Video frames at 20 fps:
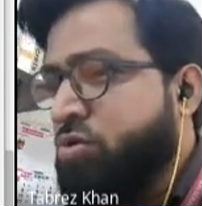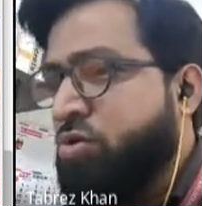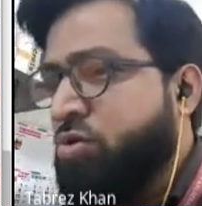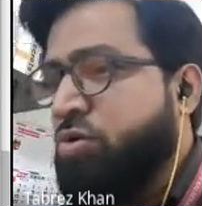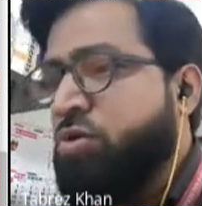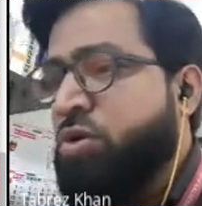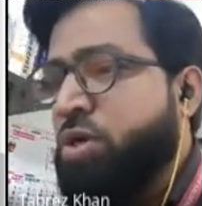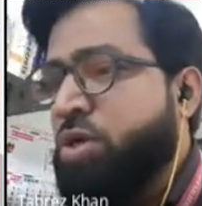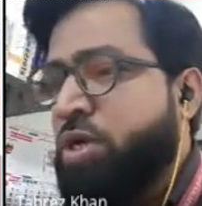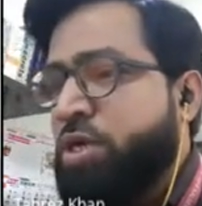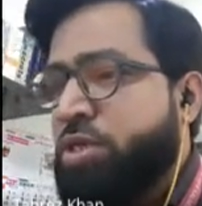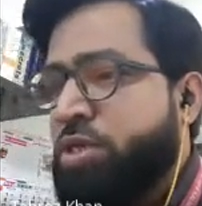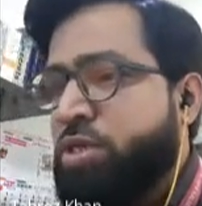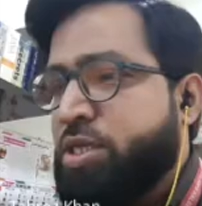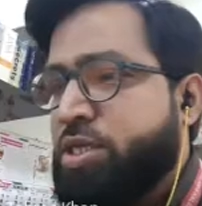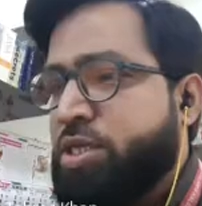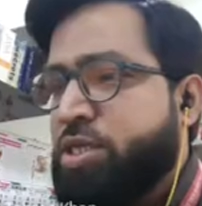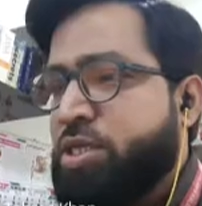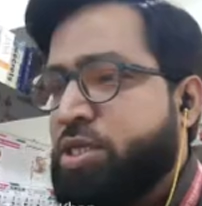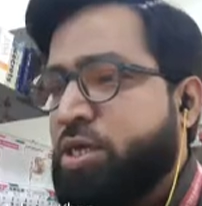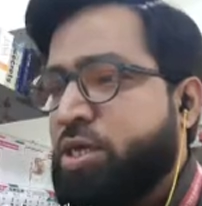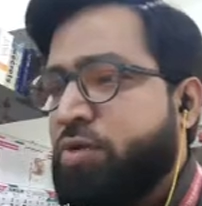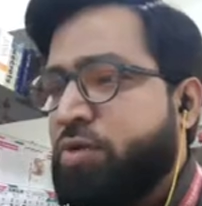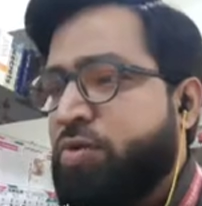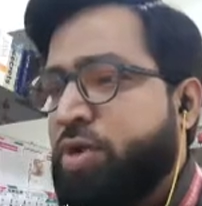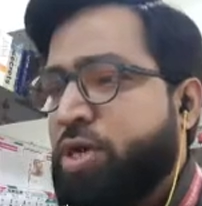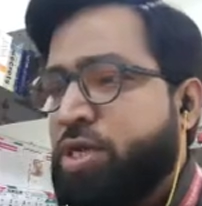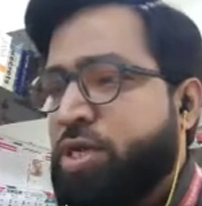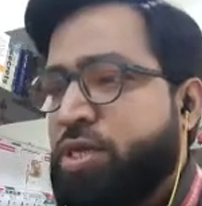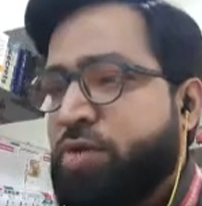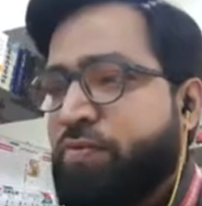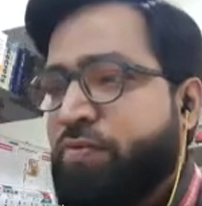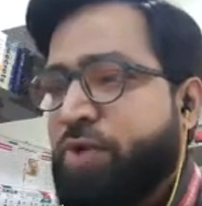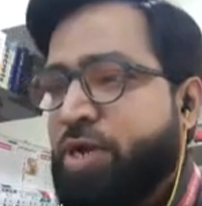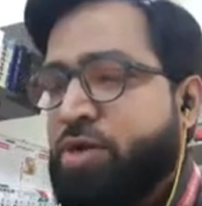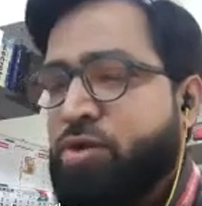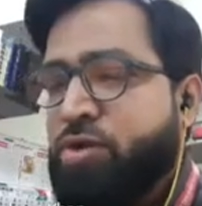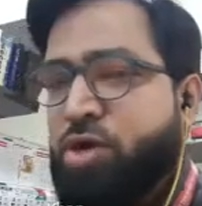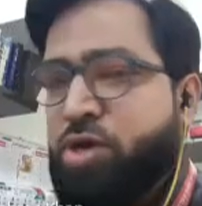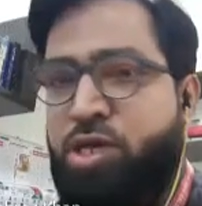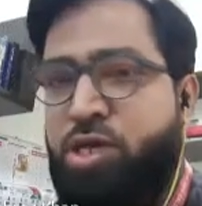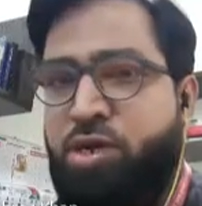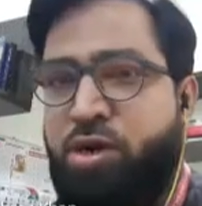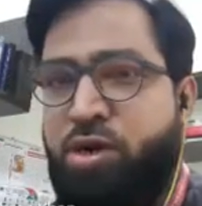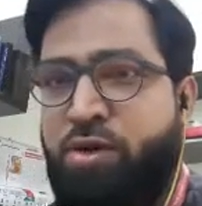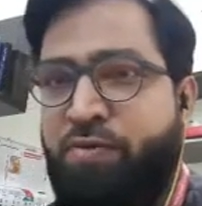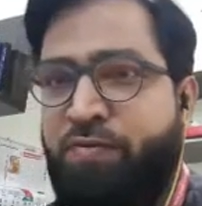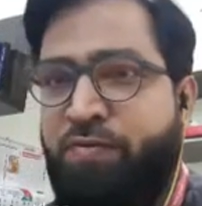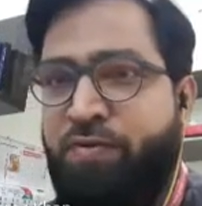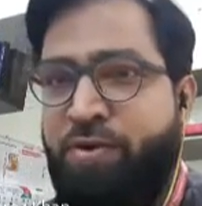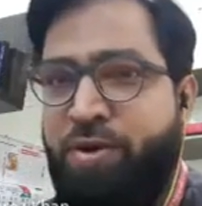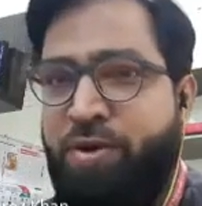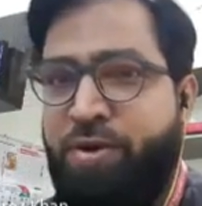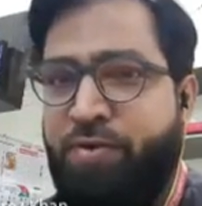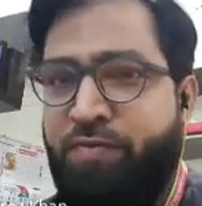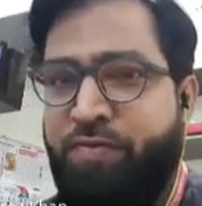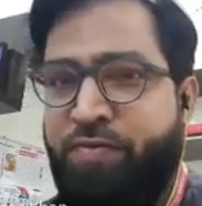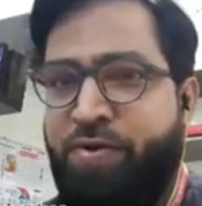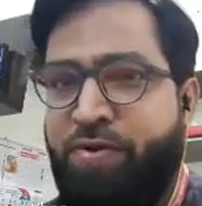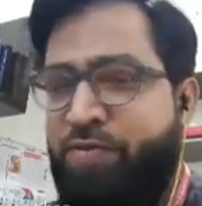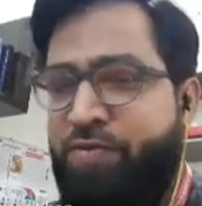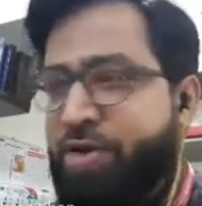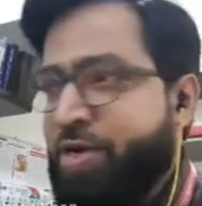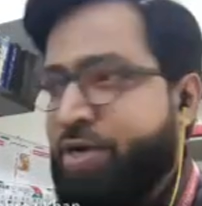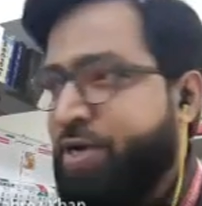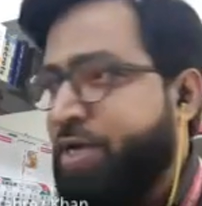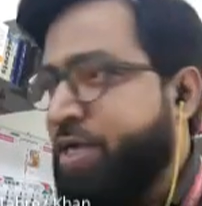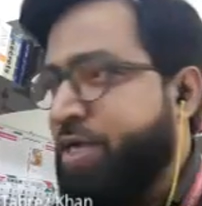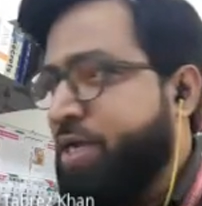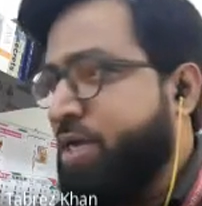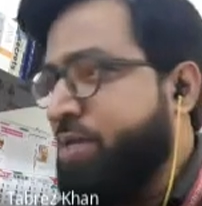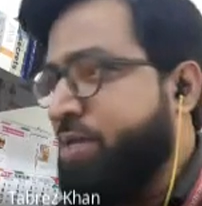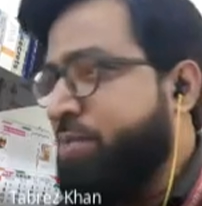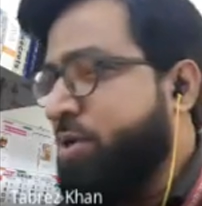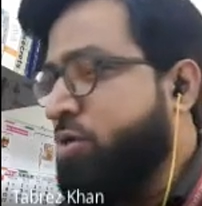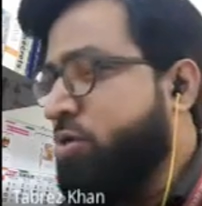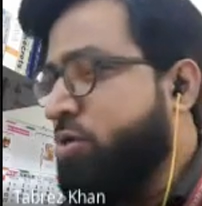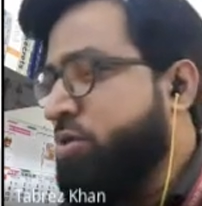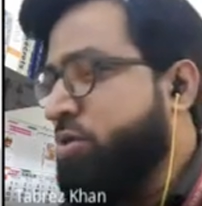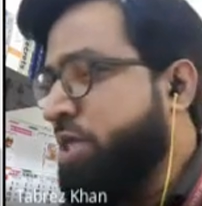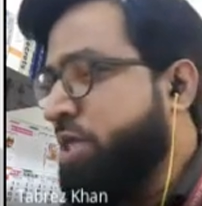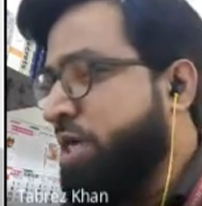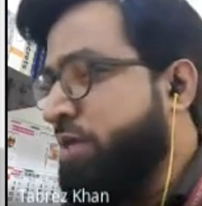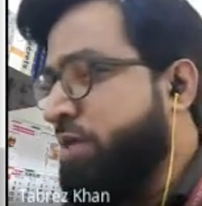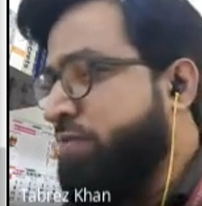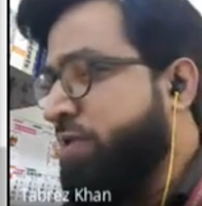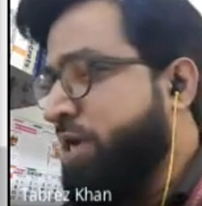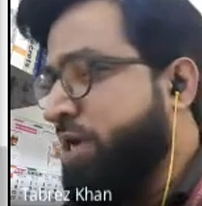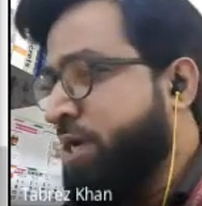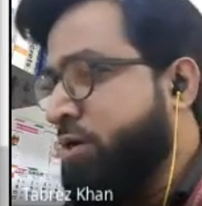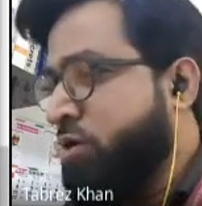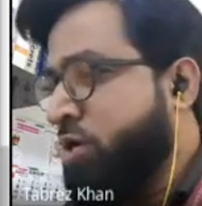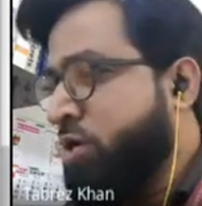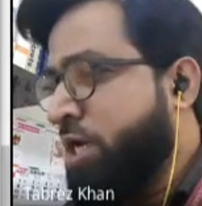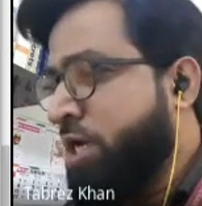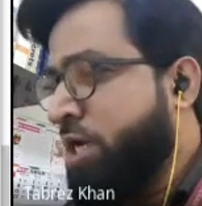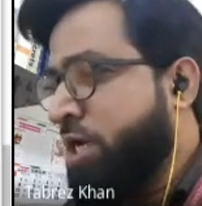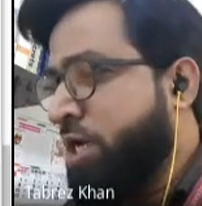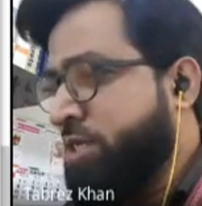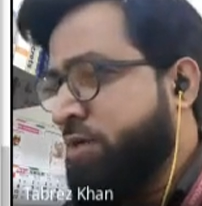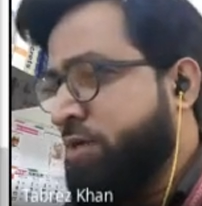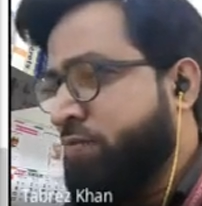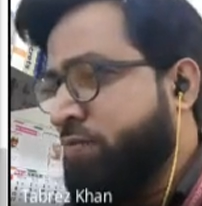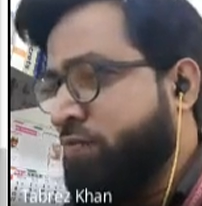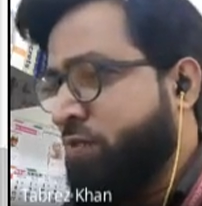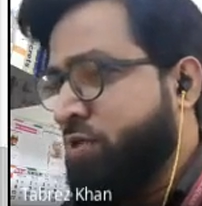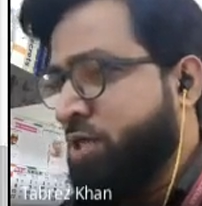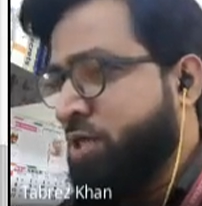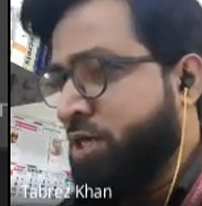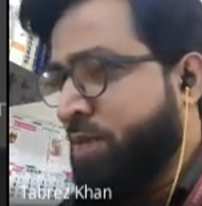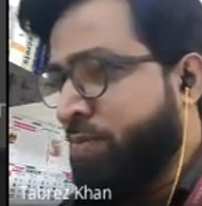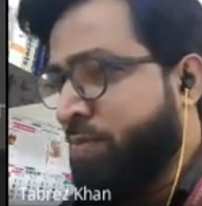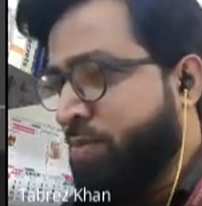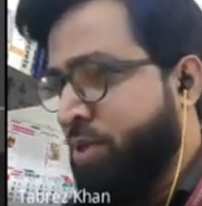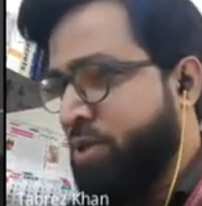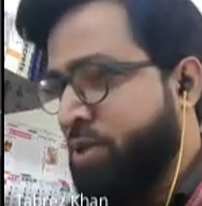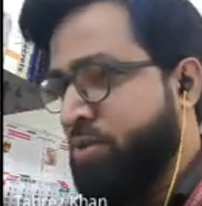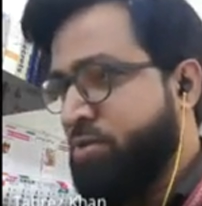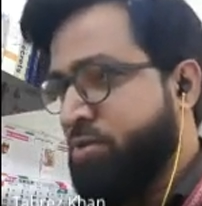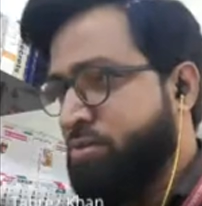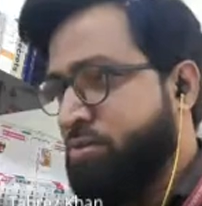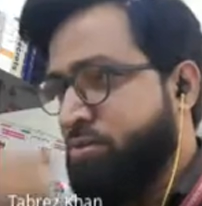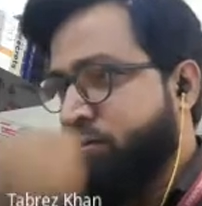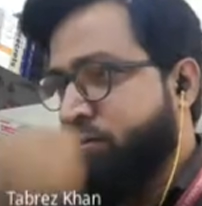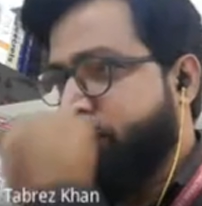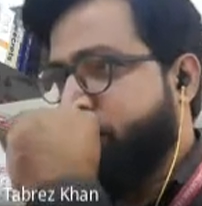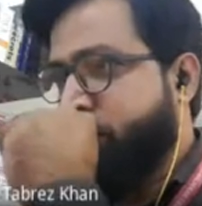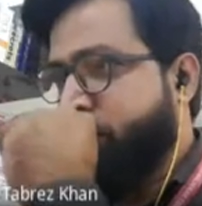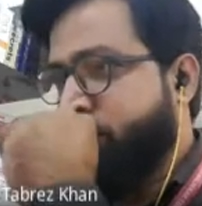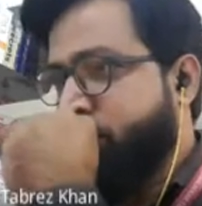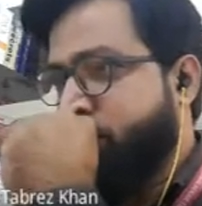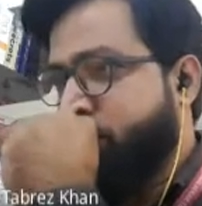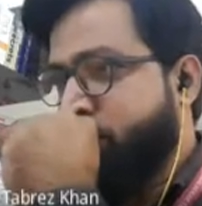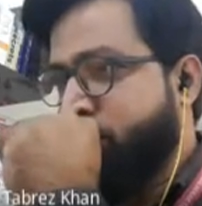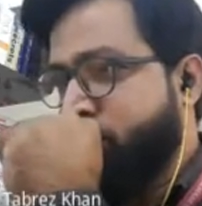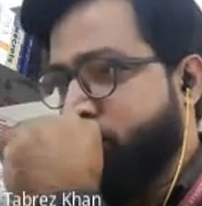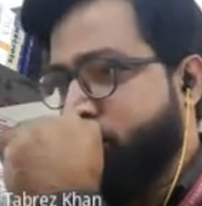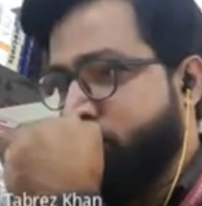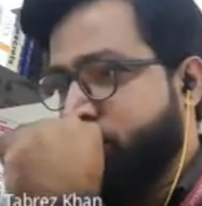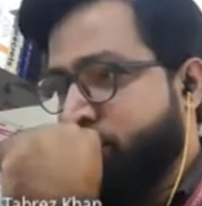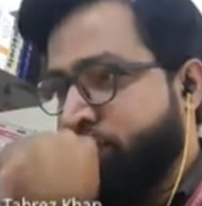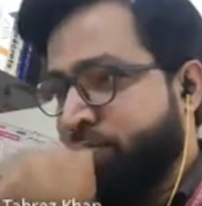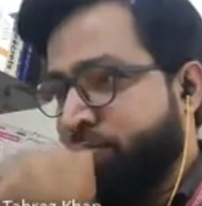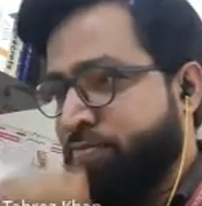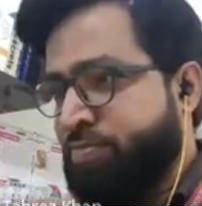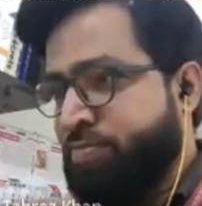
So this is giving us the factorial of 50 directly, because there we are not asking for the number from the user.